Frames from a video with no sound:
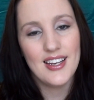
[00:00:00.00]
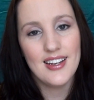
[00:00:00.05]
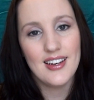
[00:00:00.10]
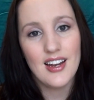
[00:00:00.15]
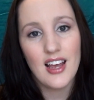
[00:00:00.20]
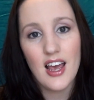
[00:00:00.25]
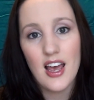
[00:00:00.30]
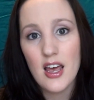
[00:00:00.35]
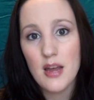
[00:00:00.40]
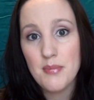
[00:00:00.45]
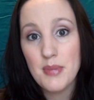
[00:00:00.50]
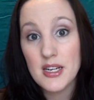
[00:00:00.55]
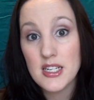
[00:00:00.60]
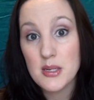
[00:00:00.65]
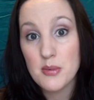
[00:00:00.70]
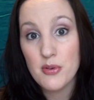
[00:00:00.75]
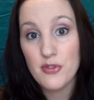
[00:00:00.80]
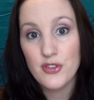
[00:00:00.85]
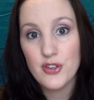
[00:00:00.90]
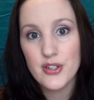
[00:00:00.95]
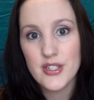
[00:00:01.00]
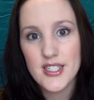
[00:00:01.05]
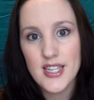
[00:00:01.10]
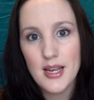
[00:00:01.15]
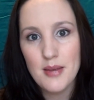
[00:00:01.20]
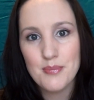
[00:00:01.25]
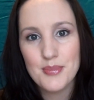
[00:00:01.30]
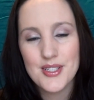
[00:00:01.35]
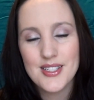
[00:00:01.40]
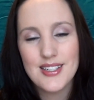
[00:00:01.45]
it and picked up a few
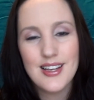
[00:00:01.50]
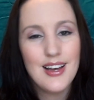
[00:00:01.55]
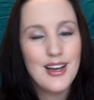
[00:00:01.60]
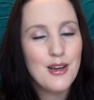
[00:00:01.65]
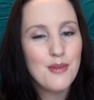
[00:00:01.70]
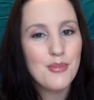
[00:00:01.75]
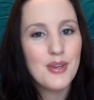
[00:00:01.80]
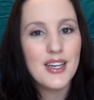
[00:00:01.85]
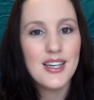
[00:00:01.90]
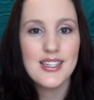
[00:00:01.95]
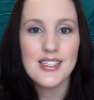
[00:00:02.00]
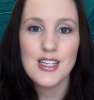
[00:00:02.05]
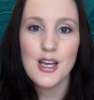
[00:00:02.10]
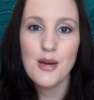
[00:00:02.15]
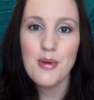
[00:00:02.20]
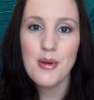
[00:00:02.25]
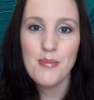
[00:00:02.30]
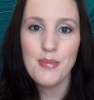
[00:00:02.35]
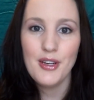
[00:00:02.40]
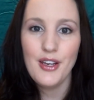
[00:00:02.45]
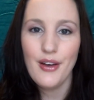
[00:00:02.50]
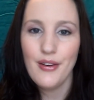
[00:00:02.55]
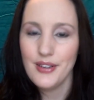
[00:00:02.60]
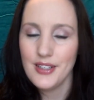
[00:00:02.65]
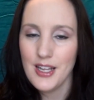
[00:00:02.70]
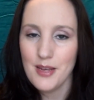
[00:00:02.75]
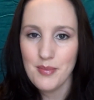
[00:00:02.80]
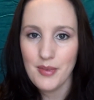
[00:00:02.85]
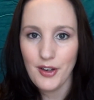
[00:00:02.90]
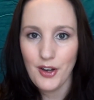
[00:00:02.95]
tips. Please comment below
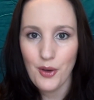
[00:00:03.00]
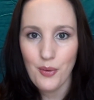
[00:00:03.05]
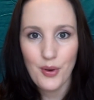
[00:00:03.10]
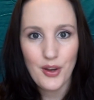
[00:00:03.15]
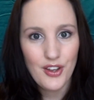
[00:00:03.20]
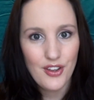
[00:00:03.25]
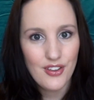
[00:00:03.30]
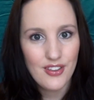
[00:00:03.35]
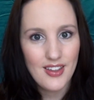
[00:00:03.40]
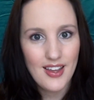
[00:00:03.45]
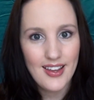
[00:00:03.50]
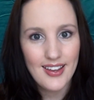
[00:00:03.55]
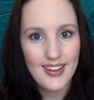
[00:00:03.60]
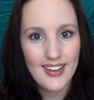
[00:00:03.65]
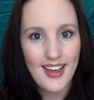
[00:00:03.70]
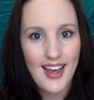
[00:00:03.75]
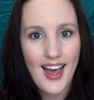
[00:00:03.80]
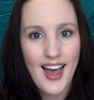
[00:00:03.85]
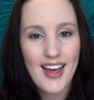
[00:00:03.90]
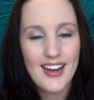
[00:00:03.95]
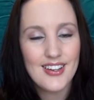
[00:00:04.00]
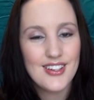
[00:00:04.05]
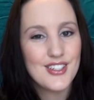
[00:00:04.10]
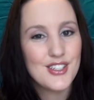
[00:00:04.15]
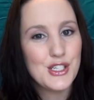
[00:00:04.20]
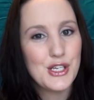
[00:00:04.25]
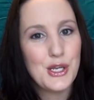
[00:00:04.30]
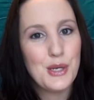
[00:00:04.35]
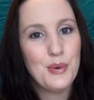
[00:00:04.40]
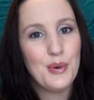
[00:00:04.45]
and let me know what you think, and I'll
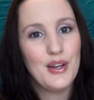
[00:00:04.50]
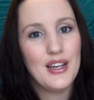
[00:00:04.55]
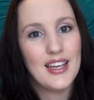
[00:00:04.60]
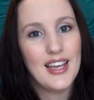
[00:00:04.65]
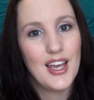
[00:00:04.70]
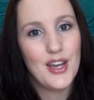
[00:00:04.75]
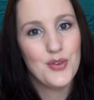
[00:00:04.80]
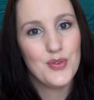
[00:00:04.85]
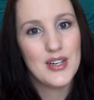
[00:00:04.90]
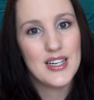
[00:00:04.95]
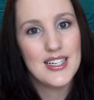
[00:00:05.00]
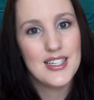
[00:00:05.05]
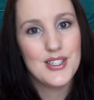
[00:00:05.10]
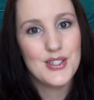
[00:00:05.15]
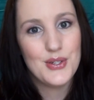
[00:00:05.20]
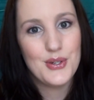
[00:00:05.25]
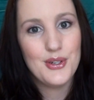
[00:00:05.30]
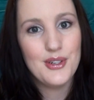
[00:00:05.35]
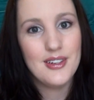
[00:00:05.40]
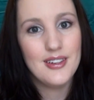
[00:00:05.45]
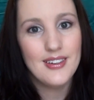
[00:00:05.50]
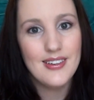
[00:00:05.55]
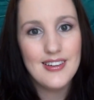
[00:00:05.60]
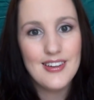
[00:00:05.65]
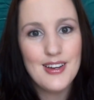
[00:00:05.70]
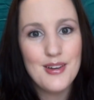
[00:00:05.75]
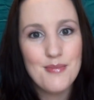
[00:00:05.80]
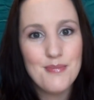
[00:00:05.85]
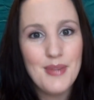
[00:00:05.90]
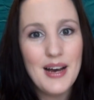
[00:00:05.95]
see you all again really soon.
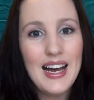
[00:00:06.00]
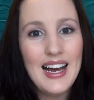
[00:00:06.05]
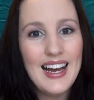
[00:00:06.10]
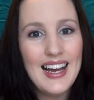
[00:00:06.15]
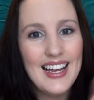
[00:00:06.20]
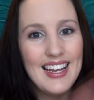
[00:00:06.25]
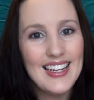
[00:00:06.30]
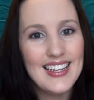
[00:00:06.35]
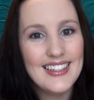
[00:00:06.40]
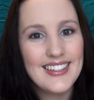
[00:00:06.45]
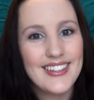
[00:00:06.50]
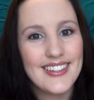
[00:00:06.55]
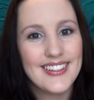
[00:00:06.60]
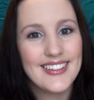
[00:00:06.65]
Bye!